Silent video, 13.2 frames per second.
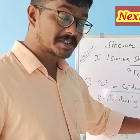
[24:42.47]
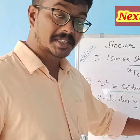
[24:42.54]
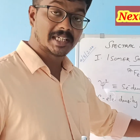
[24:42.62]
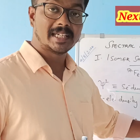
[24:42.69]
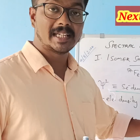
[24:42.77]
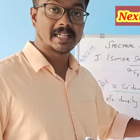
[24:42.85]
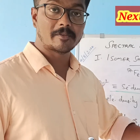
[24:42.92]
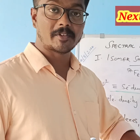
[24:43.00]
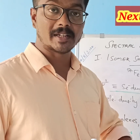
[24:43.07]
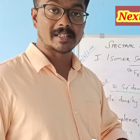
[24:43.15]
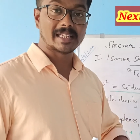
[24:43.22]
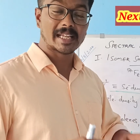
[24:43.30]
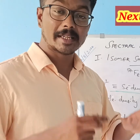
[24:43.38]
the shielding
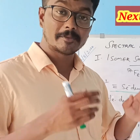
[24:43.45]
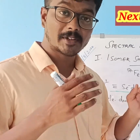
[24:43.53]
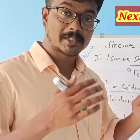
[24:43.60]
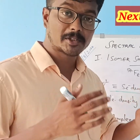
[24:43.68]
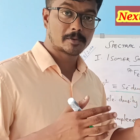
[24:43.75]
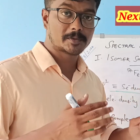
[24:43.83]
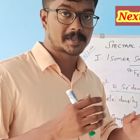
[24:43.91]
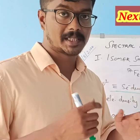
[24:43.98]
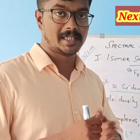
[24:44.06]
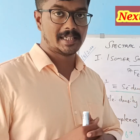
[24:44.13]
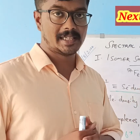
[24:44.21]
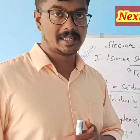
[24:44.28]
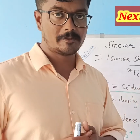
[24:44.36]
effect, the effect of
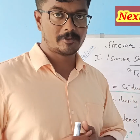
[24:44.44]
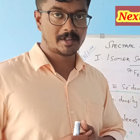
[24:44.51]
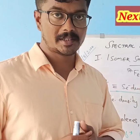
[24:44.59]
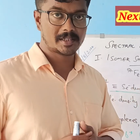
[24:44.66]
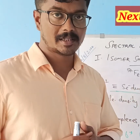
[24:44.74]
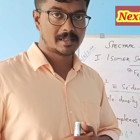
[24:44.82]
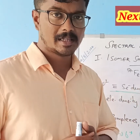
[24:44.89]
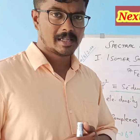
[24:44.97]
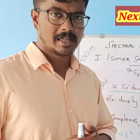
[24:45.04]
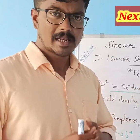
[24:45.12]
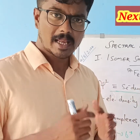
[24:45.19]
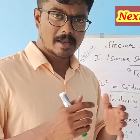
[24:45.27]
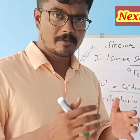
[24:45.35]
shielding effect,
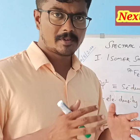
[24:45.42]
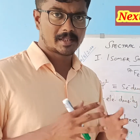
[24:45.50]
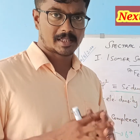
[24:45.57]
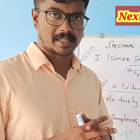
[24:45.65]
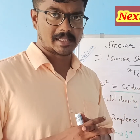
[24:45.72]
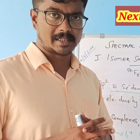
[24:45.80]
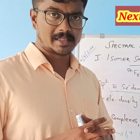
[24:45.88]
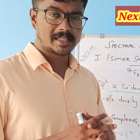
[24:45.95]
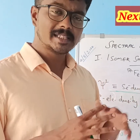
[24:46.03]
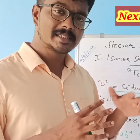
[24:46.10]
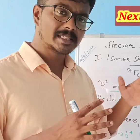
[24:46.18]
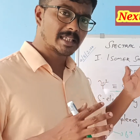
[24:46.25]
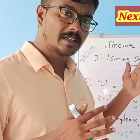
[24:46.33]
everything.
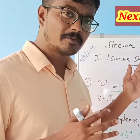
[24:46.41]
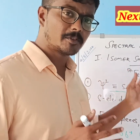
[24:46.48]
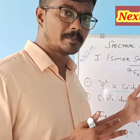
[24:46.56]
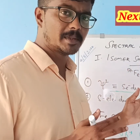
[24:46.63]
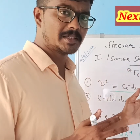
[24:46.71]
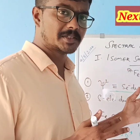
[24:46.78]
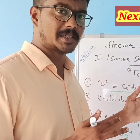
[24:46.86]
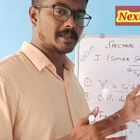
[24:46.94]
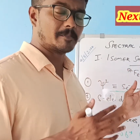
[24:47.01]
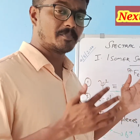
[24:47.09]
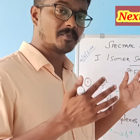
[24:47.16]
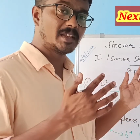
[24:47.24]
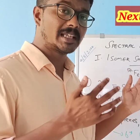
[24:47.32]
This
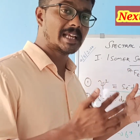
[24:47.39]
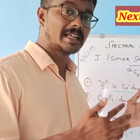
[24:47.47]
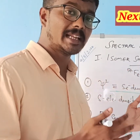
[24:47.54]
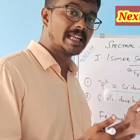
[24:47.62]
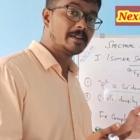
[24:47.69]
information we can